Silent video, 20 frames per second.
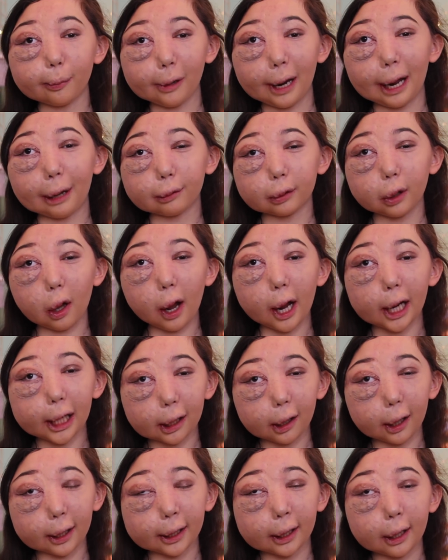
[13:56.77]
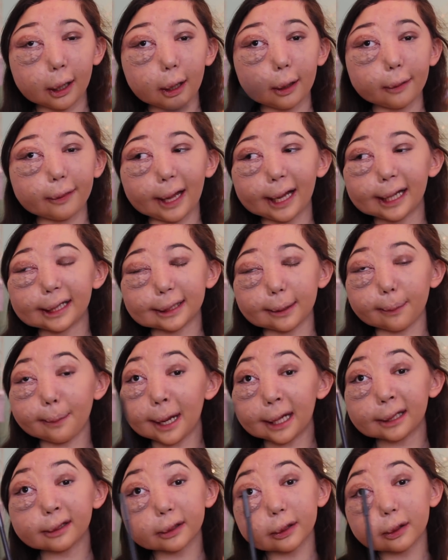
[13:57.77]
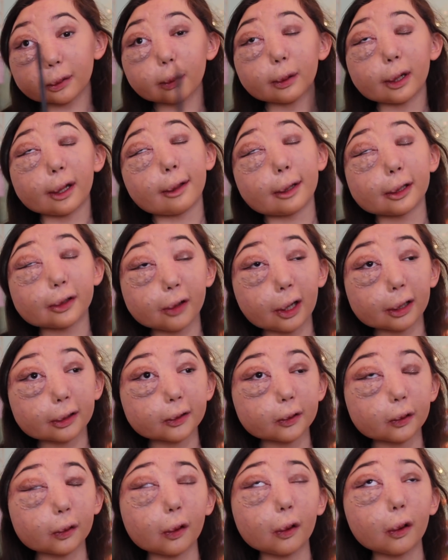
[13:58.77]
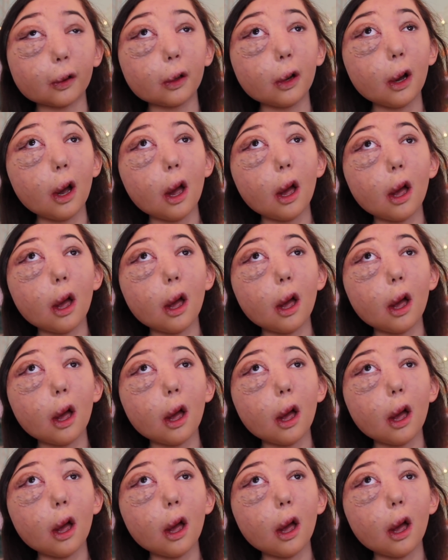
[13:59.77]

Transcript: brown eyeliner that is a pencil at the drugstore.